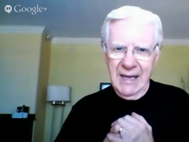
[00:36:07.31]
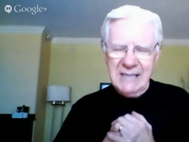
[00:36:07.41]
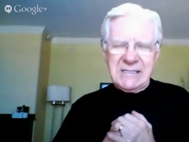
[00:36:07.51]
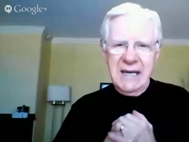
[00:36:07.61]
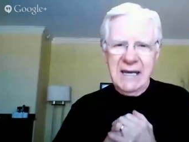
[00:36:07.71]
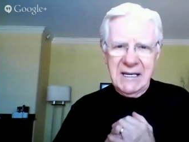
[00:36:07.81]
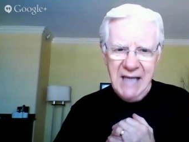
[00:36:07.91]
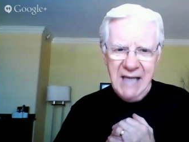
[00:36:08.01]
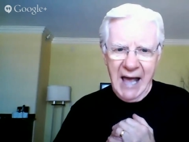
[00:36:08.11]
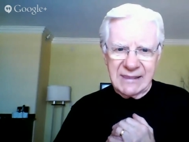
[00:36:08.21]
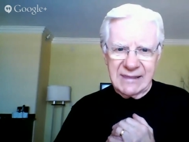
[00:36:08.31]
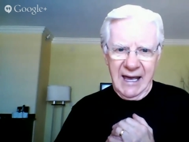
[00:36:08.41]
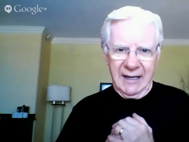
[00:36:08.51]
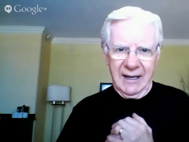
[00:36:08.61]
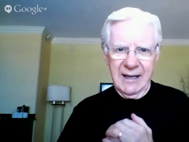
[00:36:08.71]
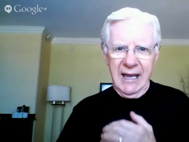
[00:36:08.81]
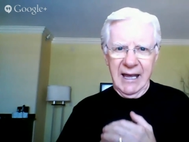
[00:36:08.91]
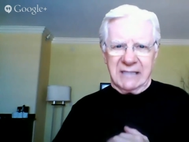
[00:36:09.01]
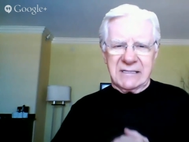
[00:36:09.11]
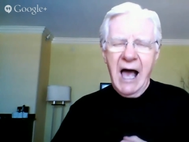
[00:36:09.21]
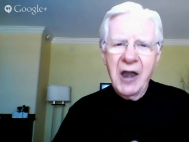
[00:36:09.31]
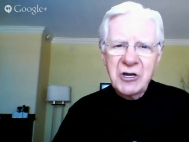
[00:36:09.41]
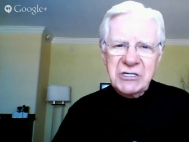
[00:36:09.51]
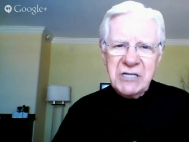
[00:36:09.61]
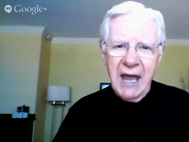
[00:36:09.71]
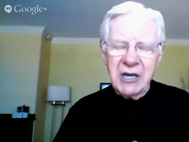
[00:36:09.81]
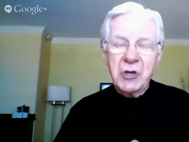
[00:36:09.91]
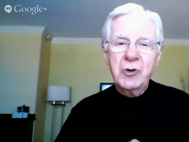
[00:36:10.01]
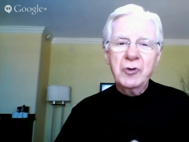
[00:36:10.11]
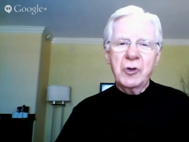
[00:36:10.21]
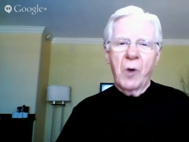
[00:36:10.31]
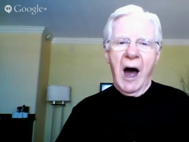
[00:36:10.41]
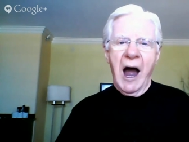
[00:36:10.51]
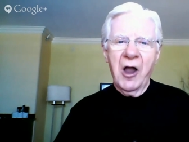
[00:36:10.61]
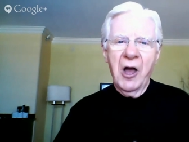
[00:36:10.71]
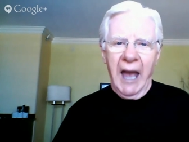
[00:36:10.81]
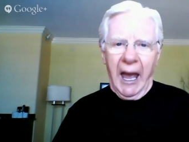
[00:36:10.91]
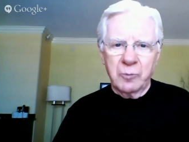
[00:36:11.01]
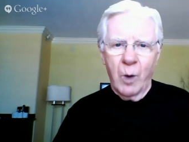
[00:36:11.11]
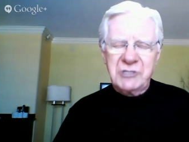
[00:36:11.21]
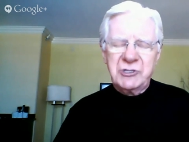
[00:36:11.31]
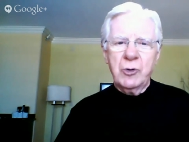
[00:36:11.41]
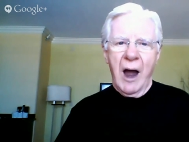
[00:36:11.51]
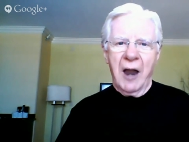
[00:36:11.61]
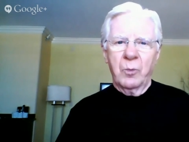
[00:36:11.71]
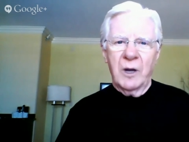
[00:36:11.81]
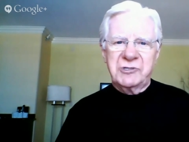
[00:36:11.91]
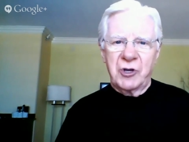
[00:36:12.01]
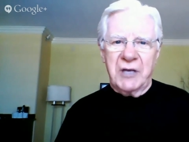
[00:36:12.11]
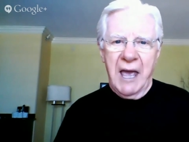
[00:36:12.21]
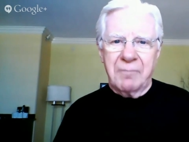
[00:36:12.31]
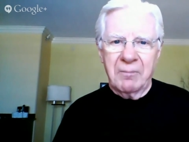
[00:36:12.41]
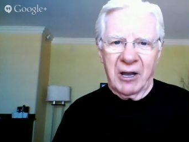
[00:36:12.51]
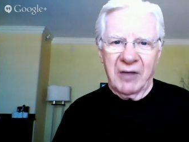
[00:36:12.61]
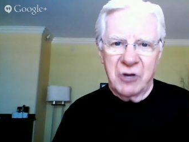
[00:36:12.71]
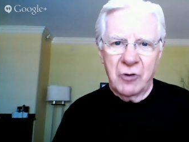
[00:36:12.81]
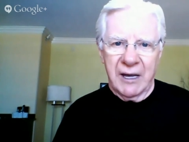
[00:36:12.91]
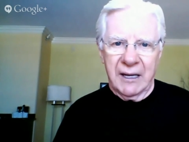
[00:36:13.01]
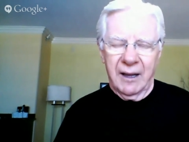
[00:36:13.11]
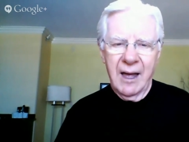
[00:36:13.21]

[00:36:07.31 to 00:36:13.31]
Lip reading: It's an inside thing. It's understanding who you are and what you're capable of doing.